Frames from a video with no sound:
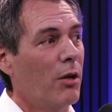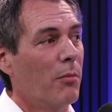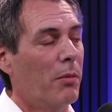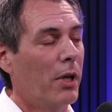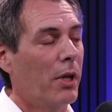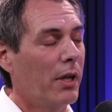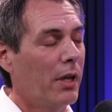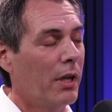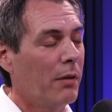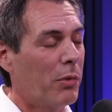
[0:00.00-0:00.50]

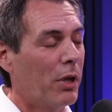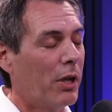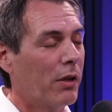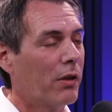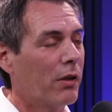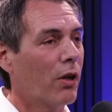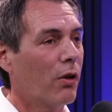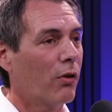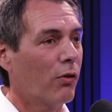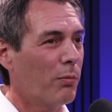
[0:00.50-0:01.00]
But
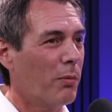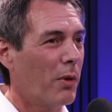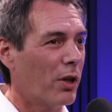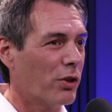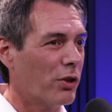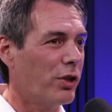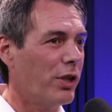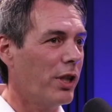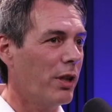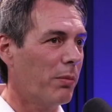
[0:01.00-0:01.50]
it goes
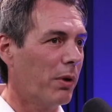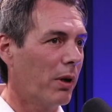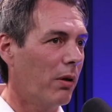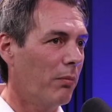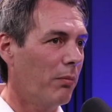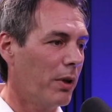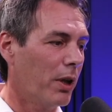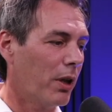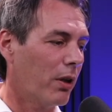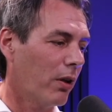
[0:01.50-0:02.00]
much deeper,
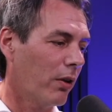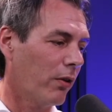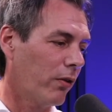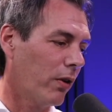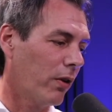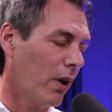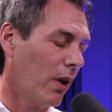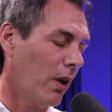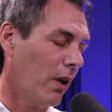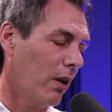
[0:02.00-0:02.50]
because